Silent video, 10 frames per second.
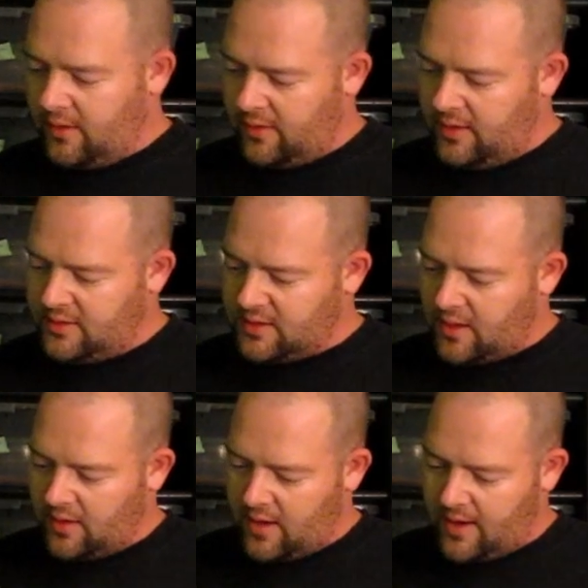These
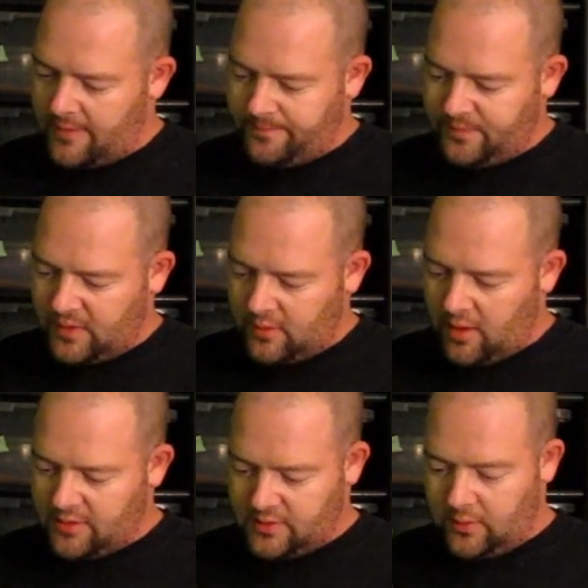are
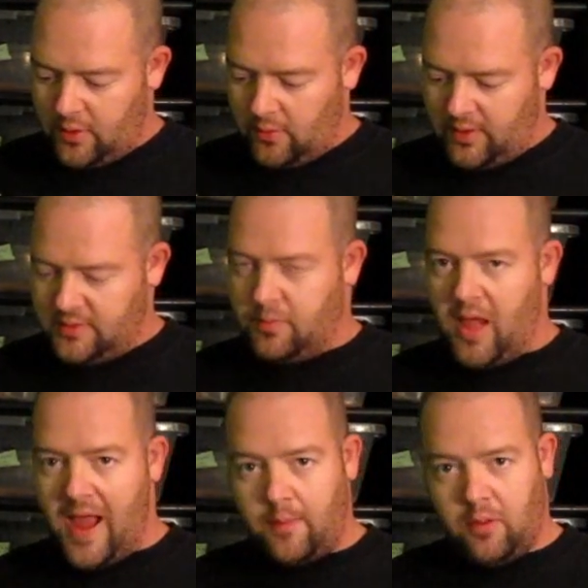also known as
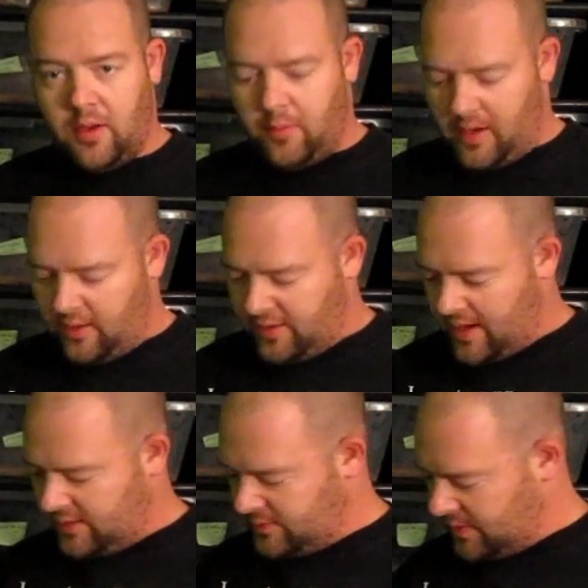black blood
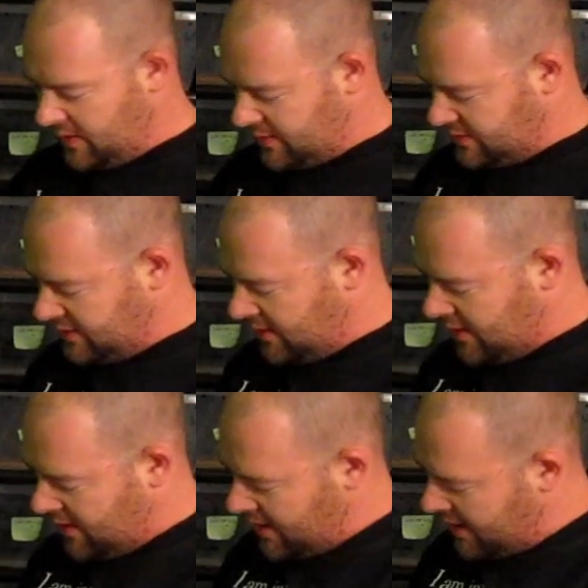pythons because,
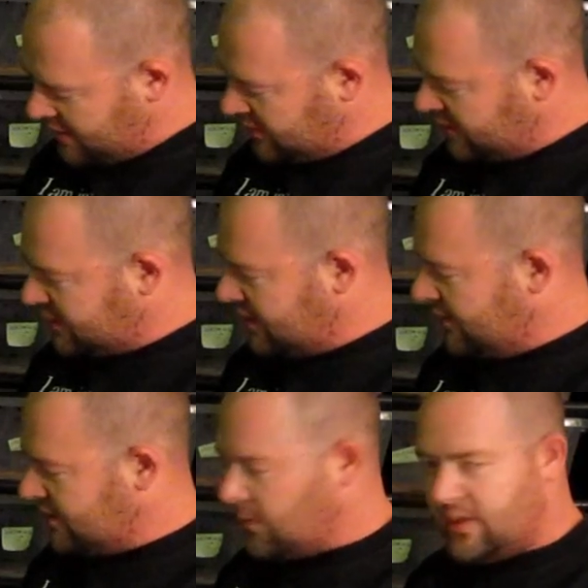as you can see,
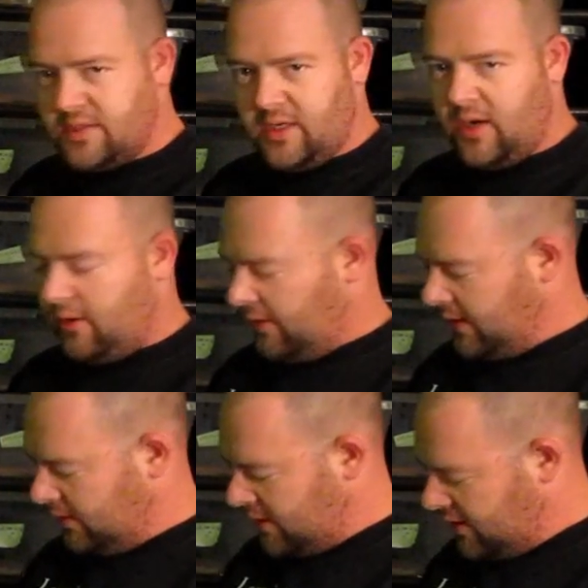this one is a
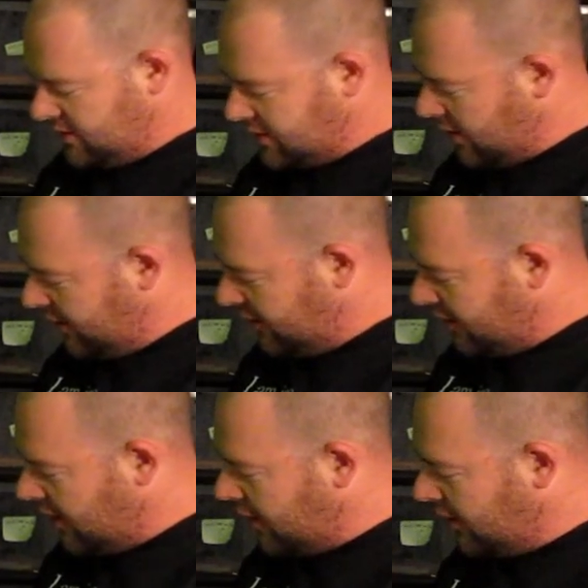yearling and it's starting to
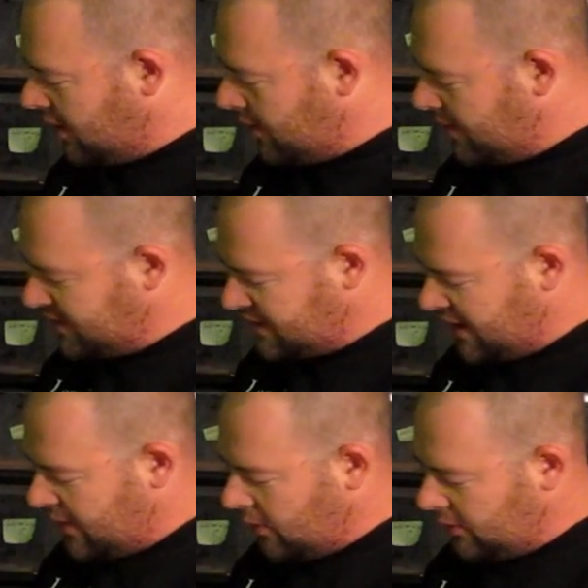darken up. As they
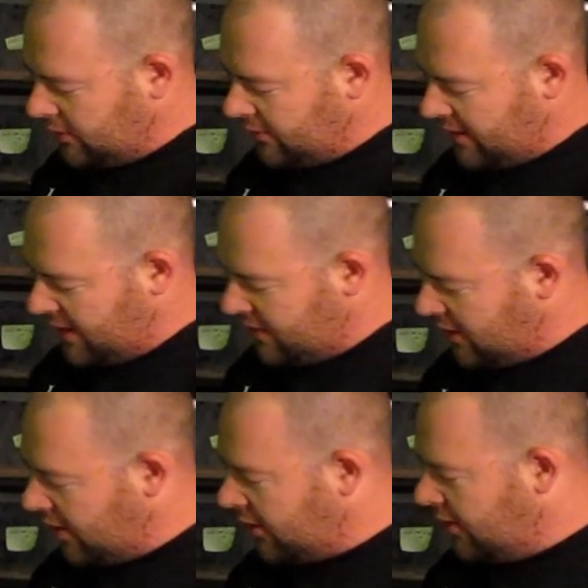get older, they get
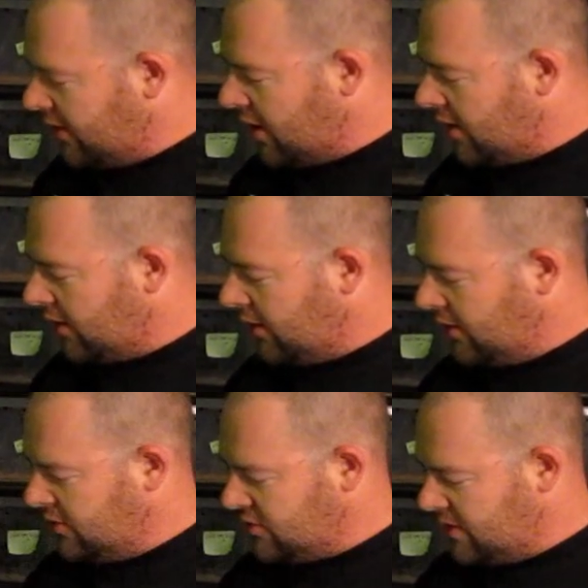darker and darker,
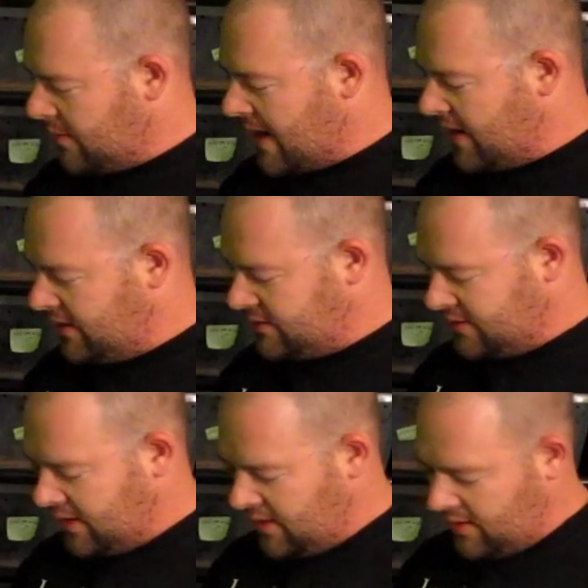and usually the bodies,
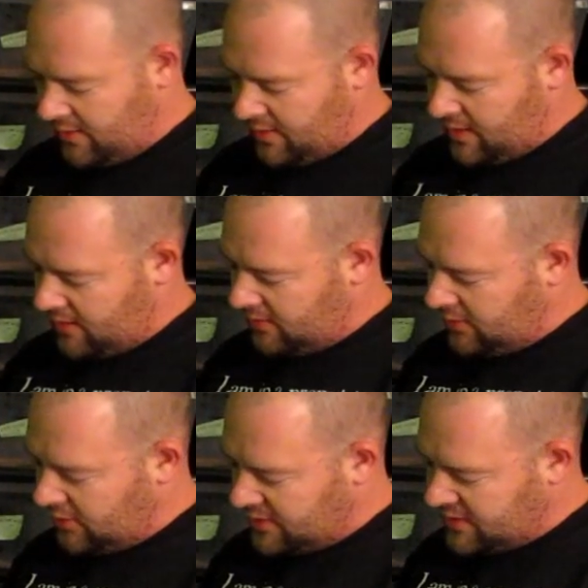
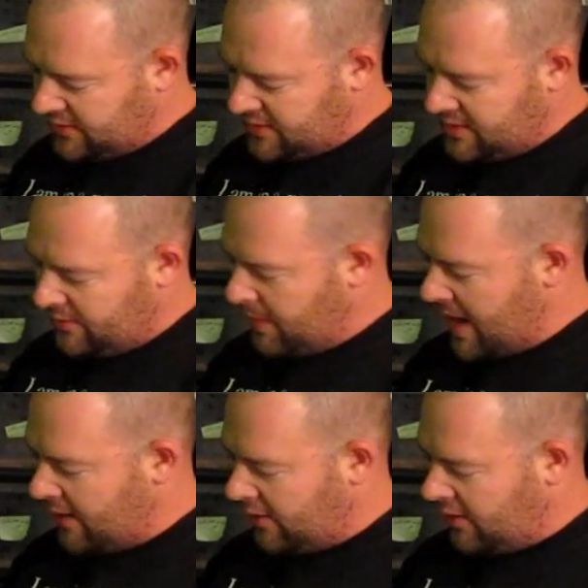you can still see the
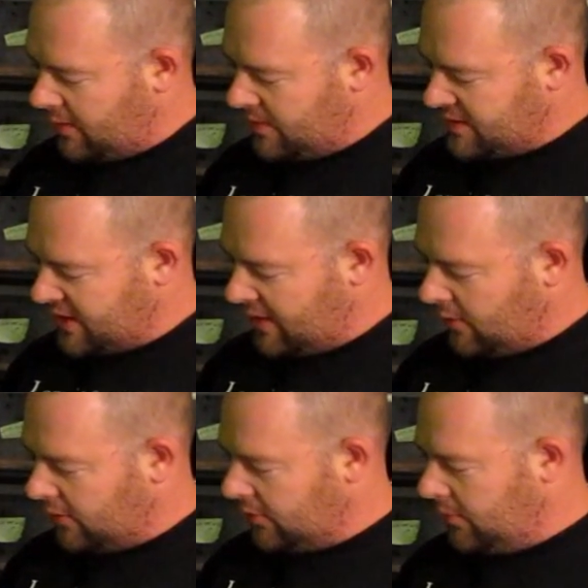pattern in them as they get
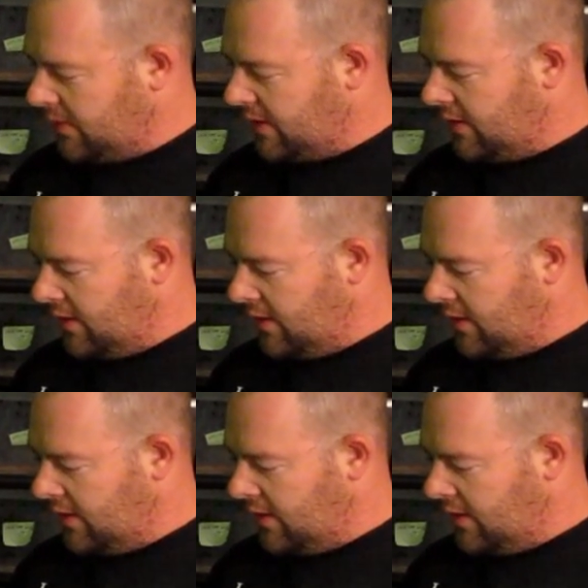older, but